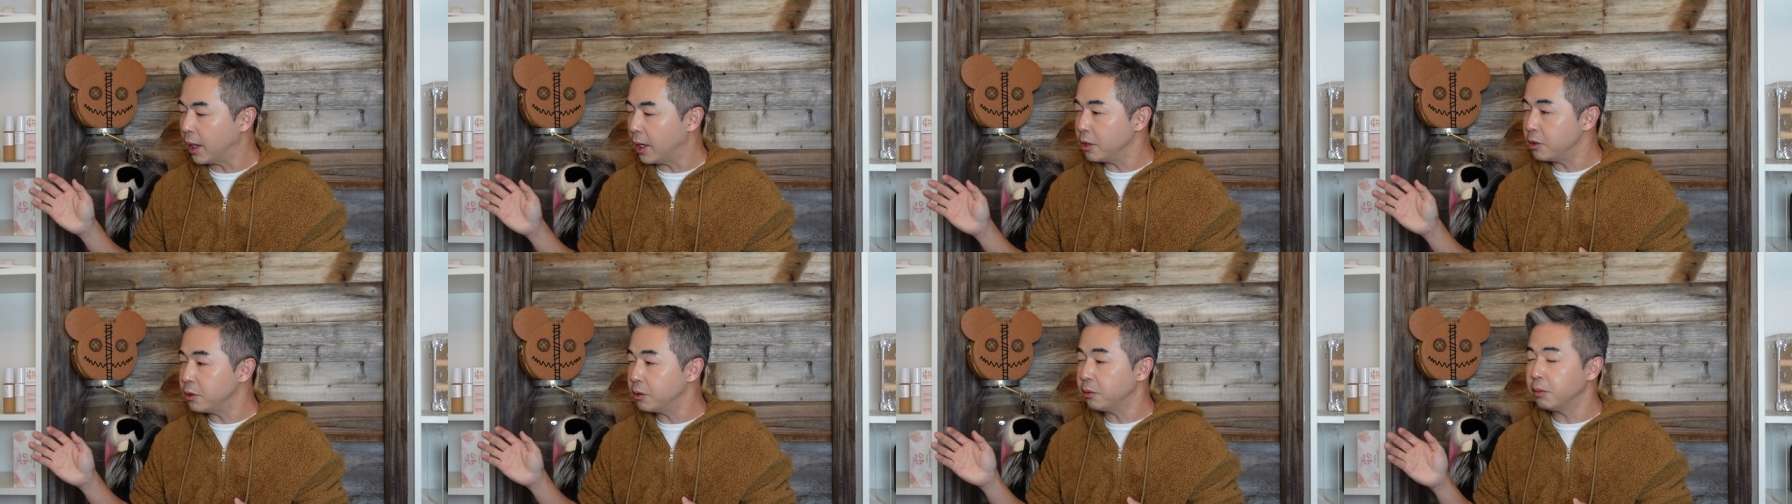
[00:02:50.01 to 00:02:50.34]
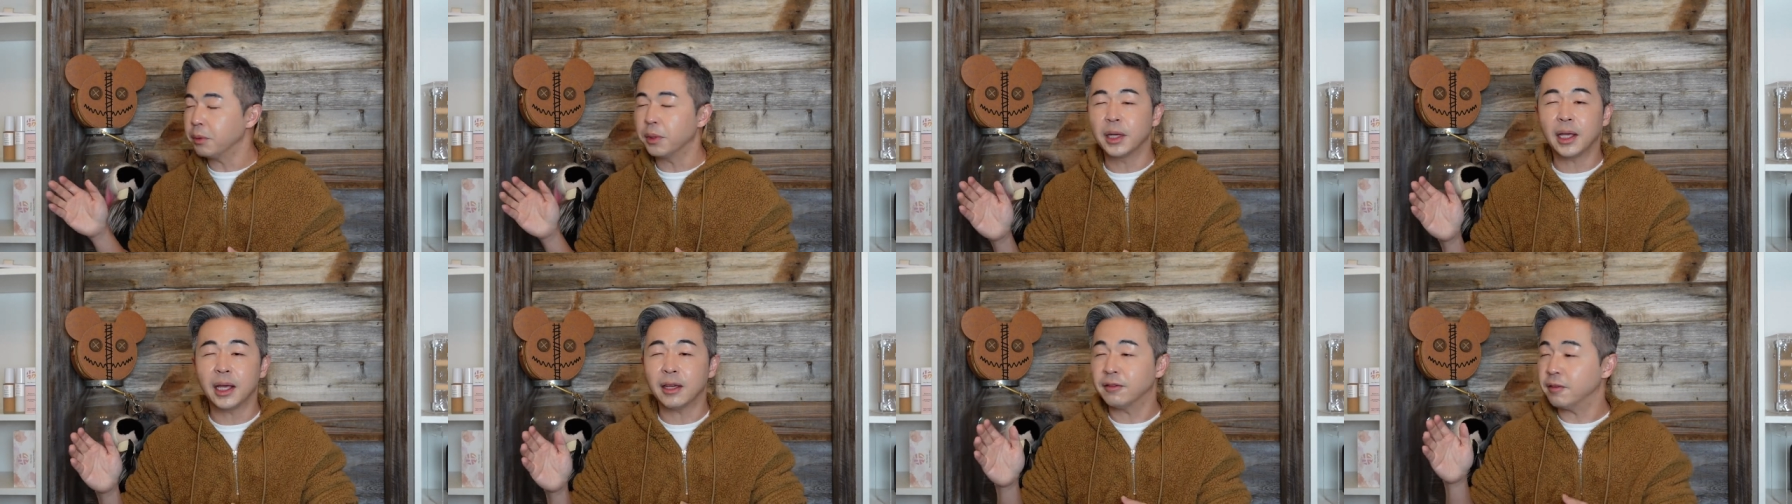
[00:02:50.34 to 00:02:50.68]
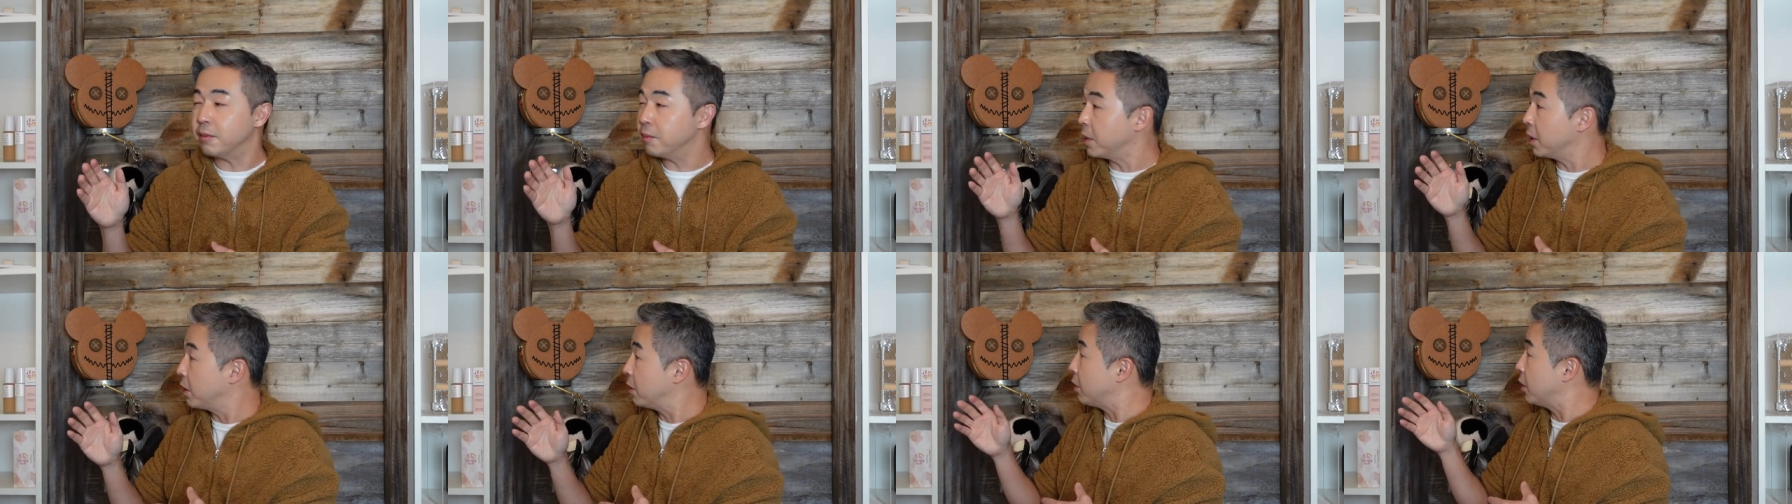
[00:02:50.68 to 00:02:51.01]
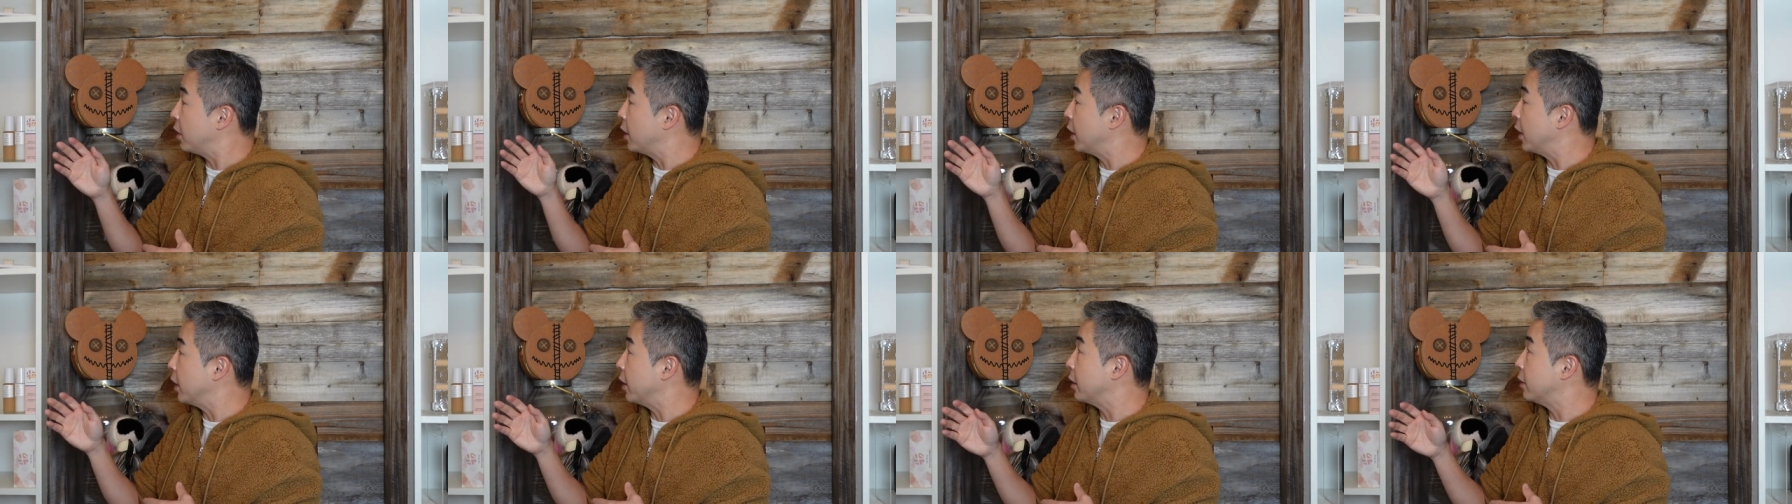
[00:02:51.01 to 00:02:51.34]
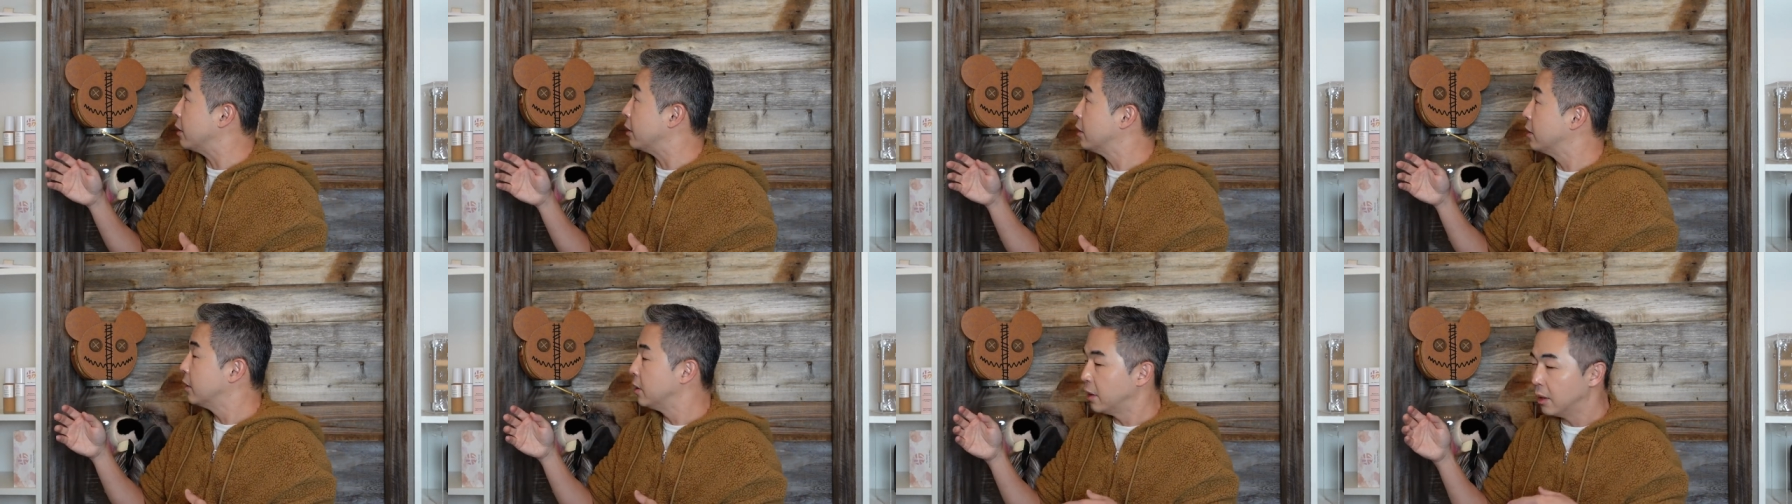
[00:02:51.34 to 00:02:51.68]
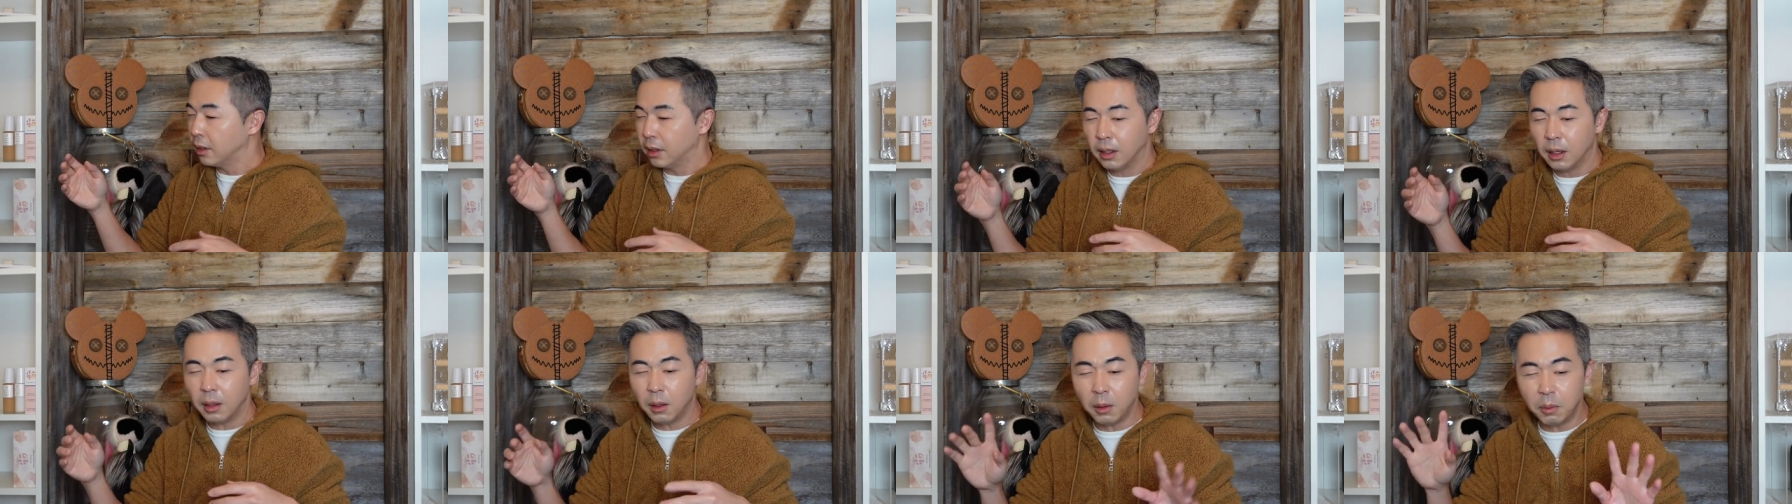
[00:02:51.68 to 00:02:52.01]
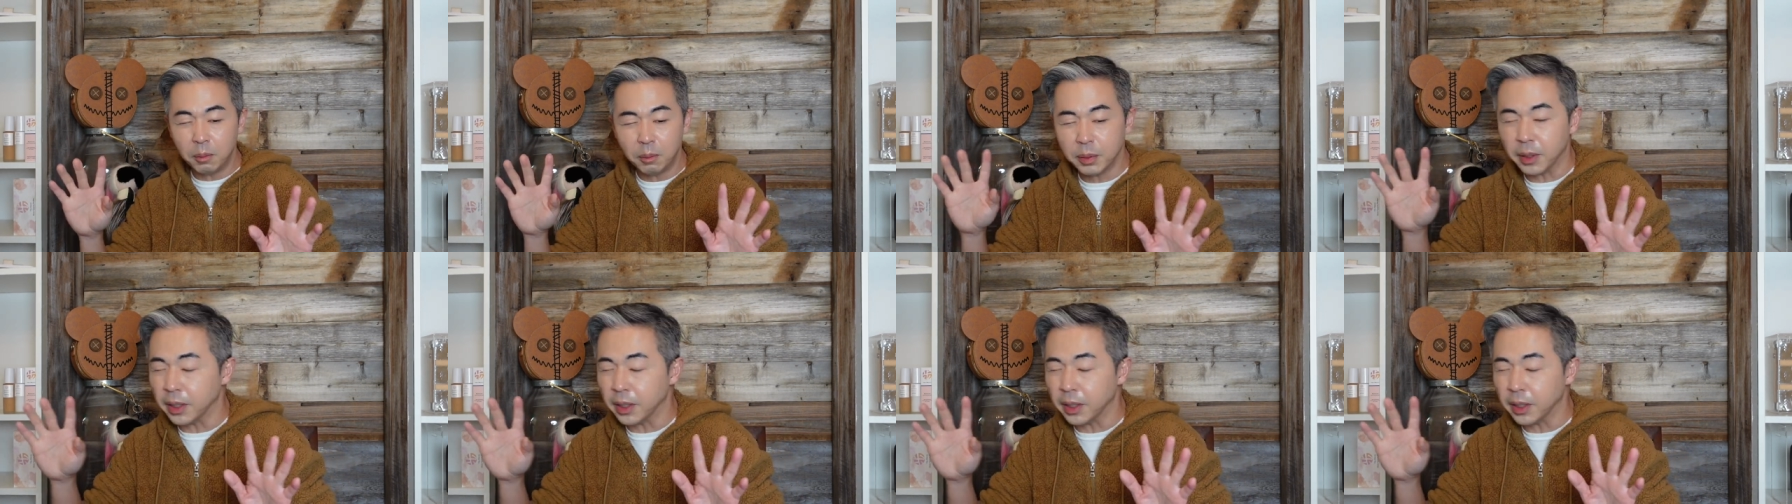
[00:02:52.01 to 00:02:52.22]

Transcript: I should really have a mirror here. Hold